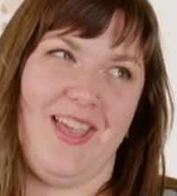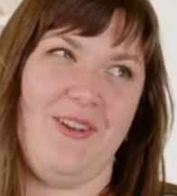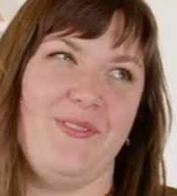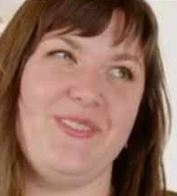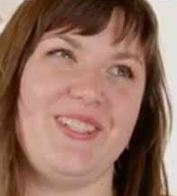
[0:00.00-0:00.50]

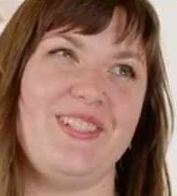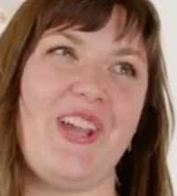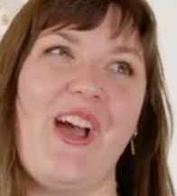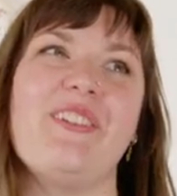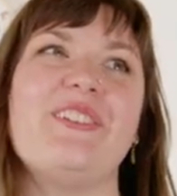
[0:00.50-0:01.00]
it was a
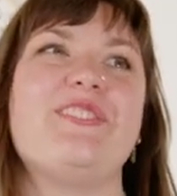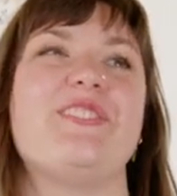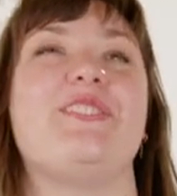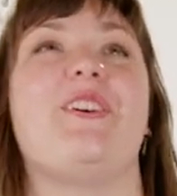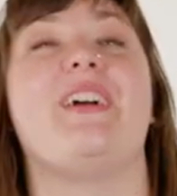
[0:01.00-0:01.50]
challenge
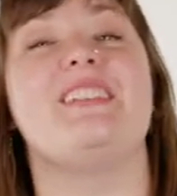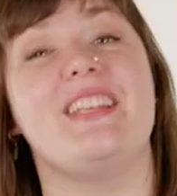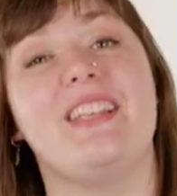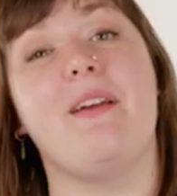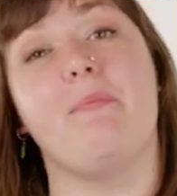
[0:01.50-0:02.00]
to sew. It
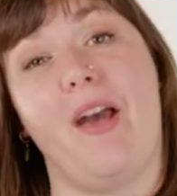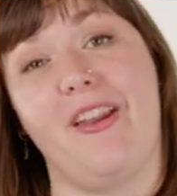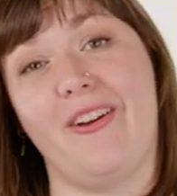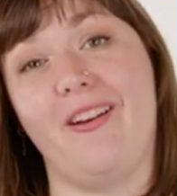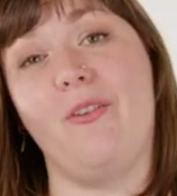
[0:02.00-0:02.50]
did get
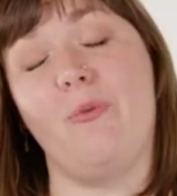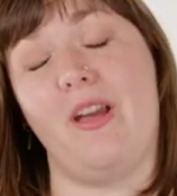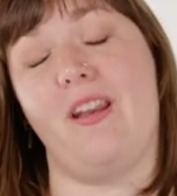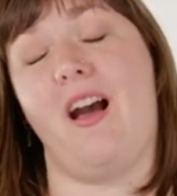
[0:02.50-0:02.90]
better when